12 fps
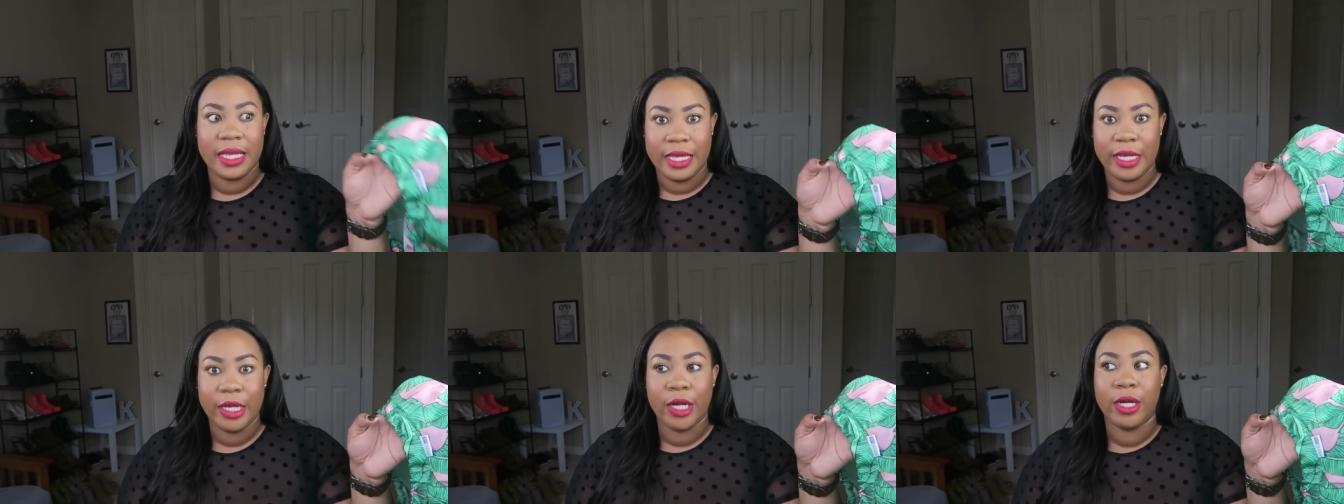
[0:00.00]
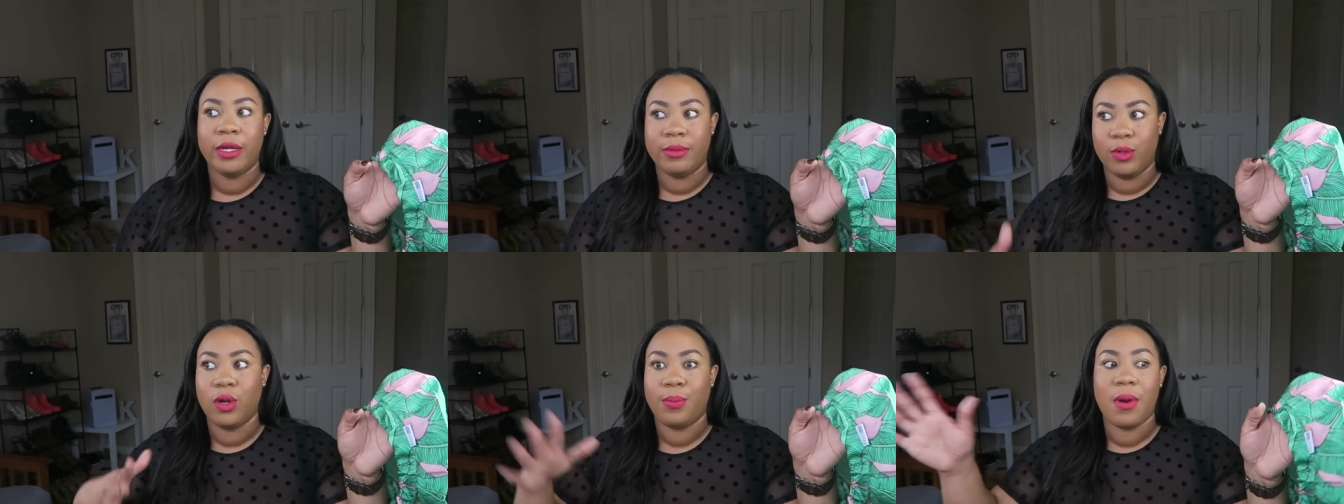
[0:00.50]
year
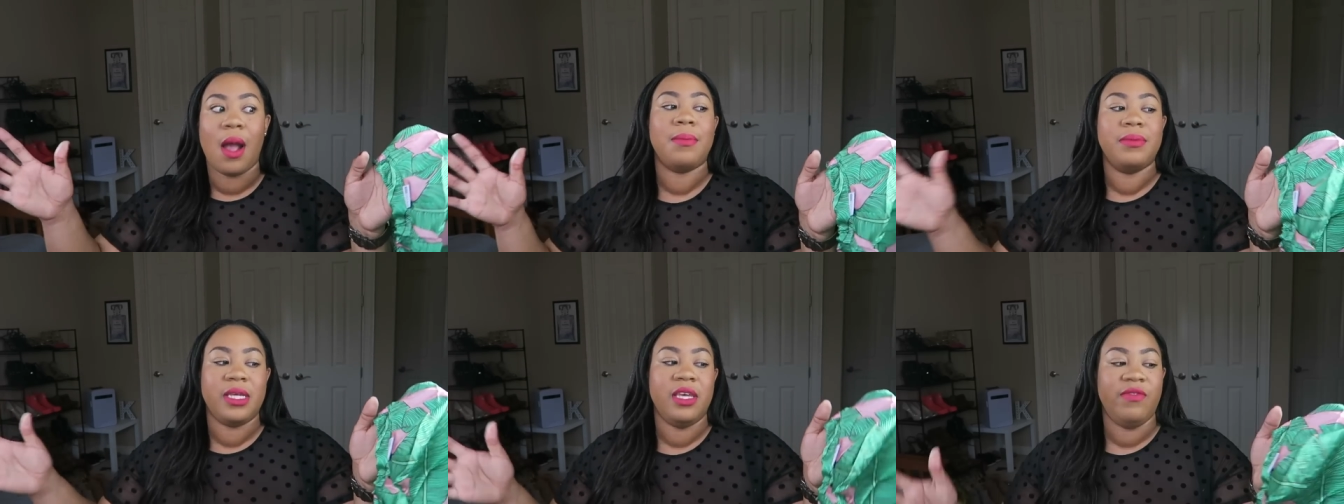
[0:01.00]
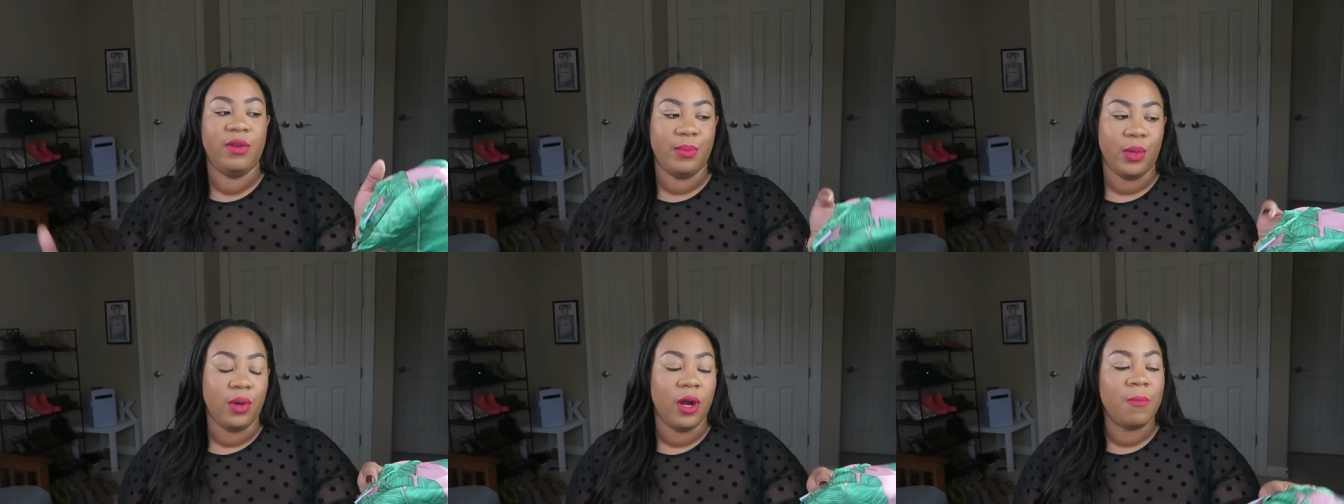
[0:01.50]
or probably even
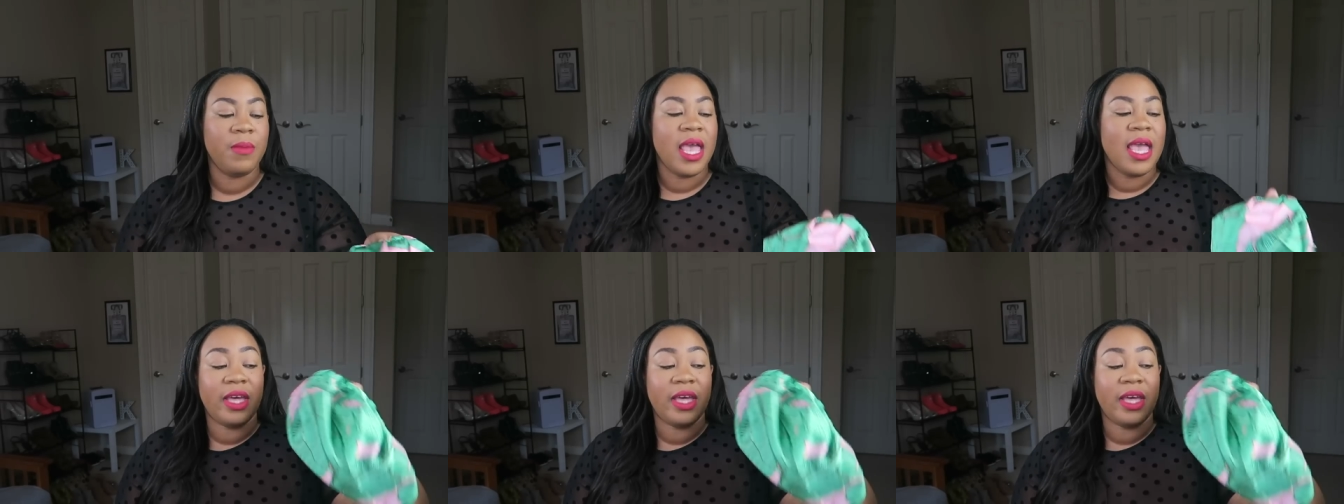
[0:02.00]
more.